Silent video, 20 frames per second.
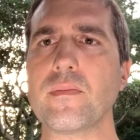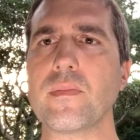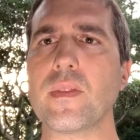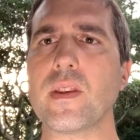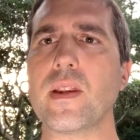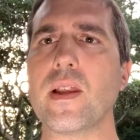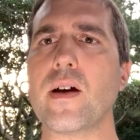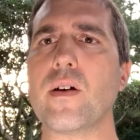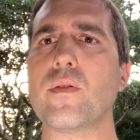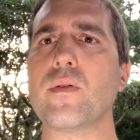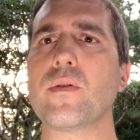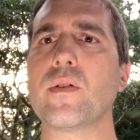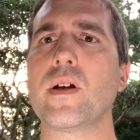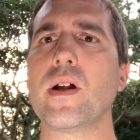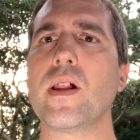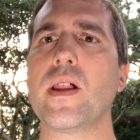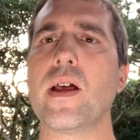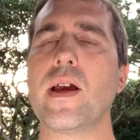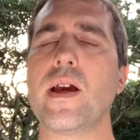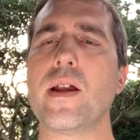Now,
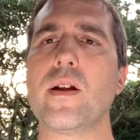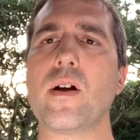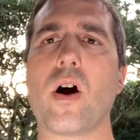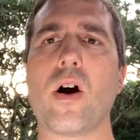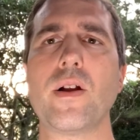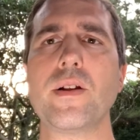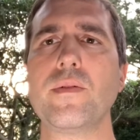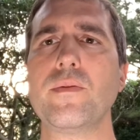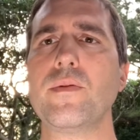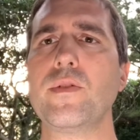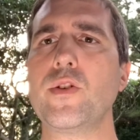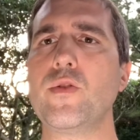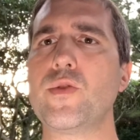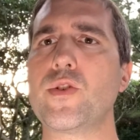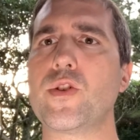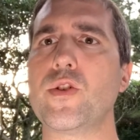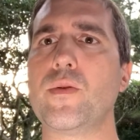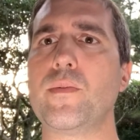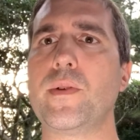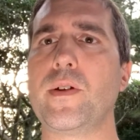on YouTube,